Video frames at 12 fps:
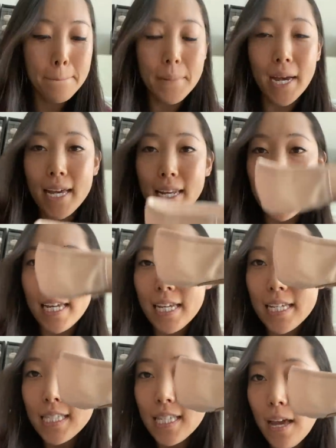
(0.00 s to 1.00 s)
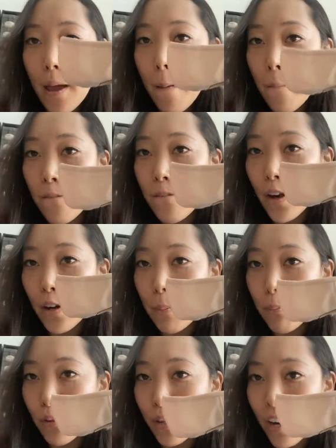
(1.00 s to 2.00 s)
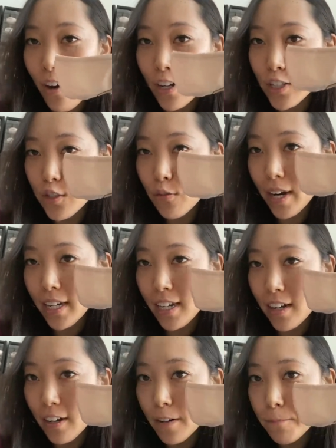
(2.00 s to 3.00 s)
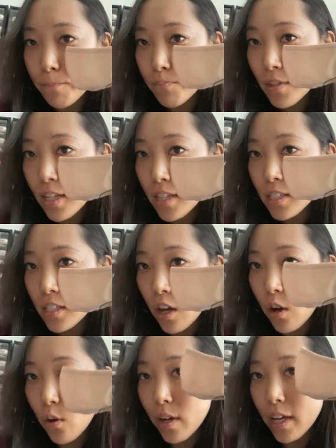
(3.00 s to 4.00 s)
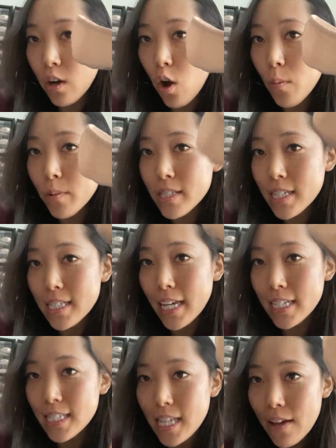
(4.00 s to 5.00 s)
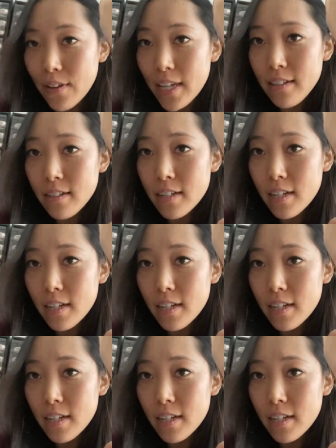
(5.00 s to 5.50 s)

but it is very pre-arched right here. So it almost looks like a seven.